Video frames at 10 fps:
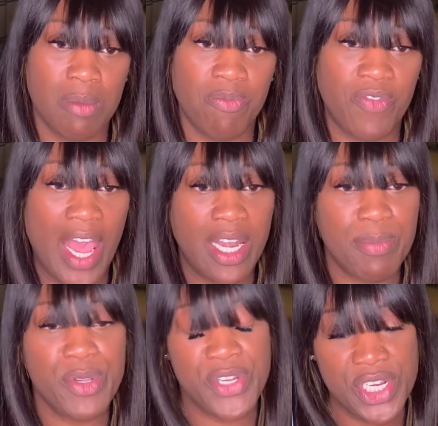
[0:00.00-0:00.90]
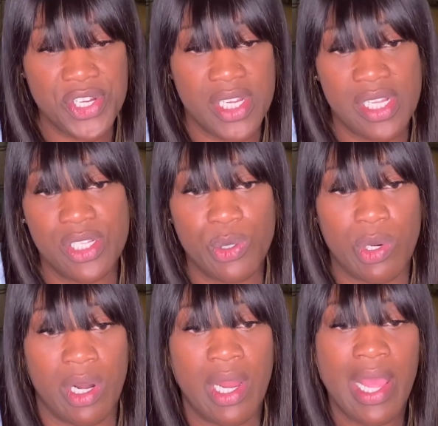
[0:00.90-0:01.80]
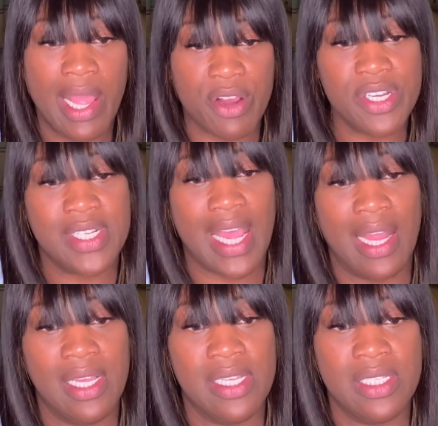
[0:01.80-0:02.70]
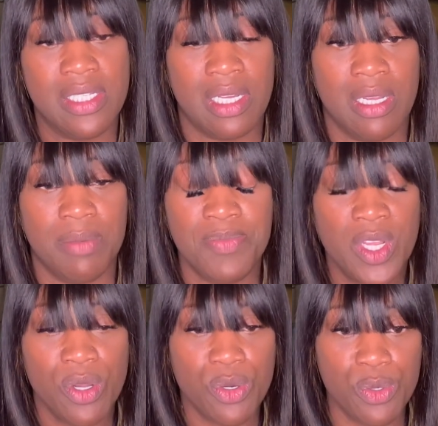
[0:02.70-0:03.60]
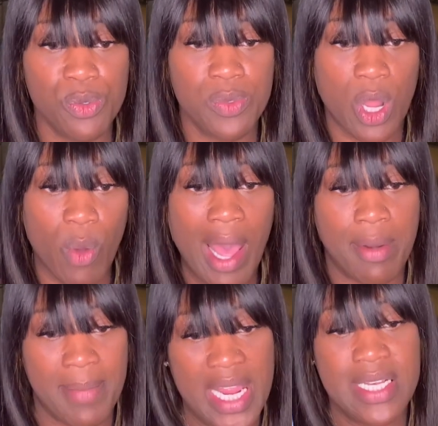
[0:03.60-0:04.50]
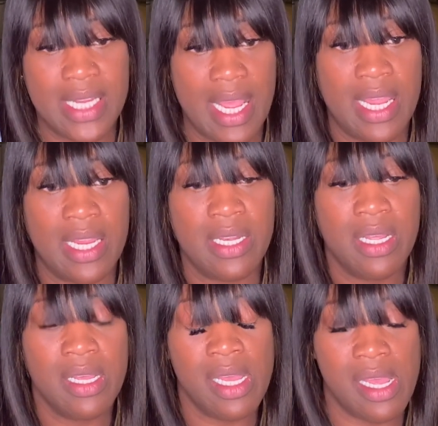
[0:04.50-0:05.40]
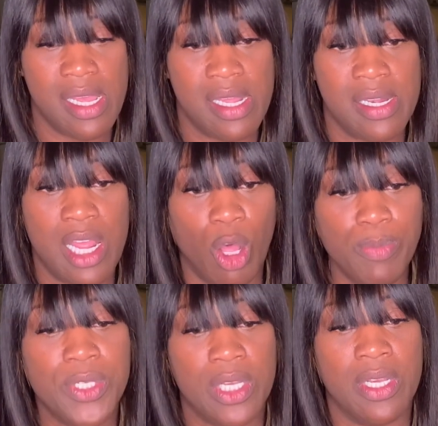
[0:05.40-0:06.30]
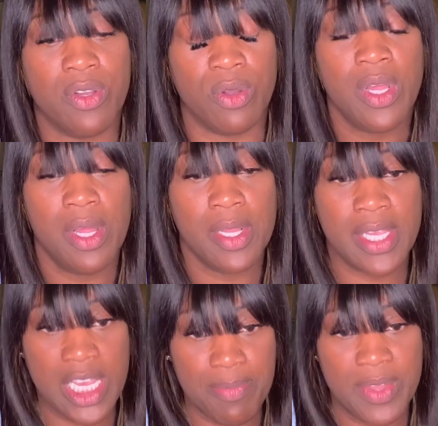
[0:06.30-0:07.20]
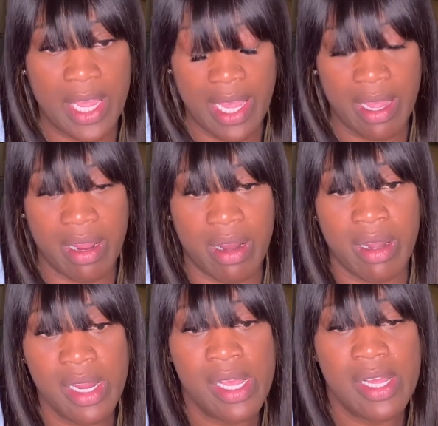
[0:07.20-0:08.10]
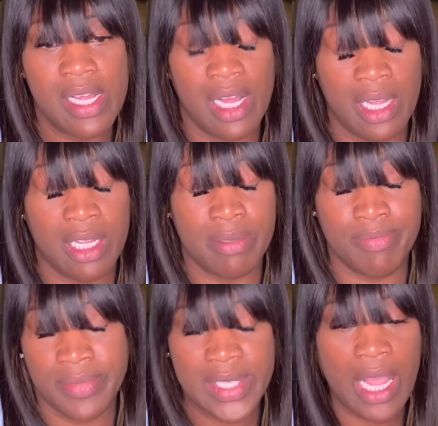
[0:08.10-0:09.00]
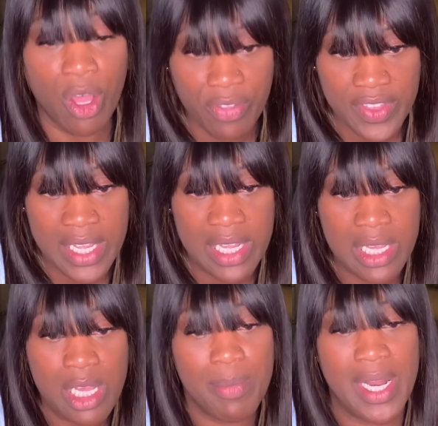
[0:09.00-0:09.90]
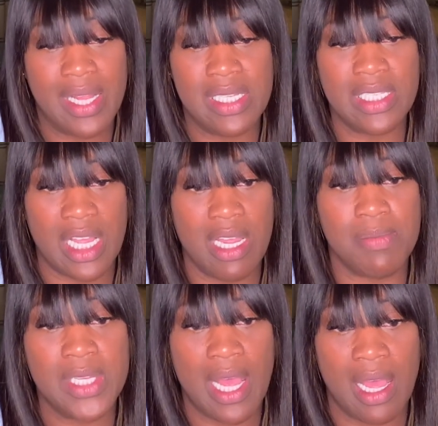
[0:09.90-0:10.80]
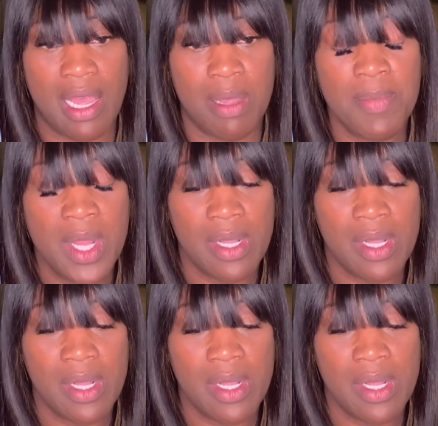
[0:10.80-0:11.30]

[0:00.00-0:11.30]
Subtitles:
finding beauticians or hairstylists who know how to maintain and help to keep the hair healthy, but at the same time